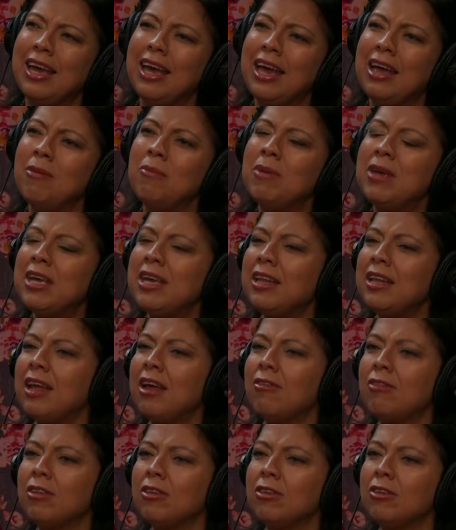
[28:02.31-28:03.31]
And being
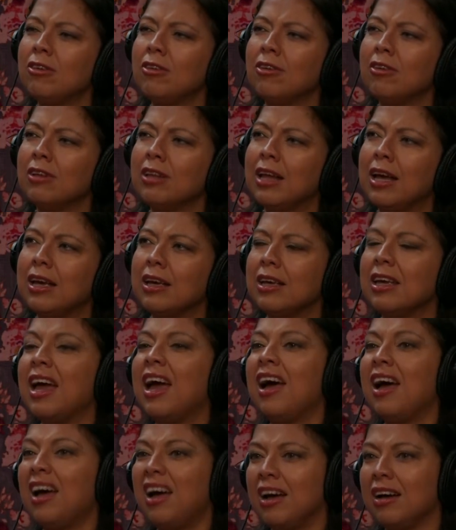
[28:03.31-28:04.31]
able to go like,
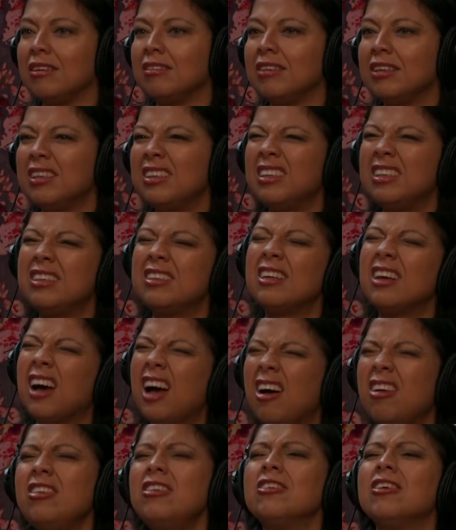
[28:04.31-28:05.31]
yeah. And I said,
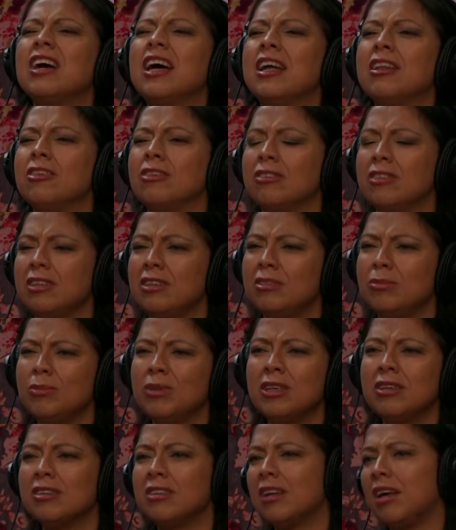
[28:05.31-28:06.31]
how do you handle this?
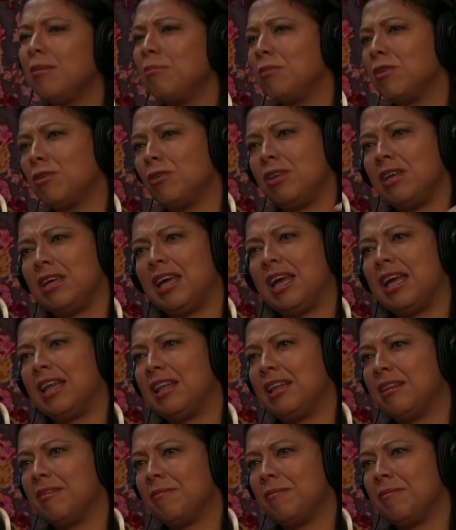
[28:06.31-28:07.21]
Because I'm to the end.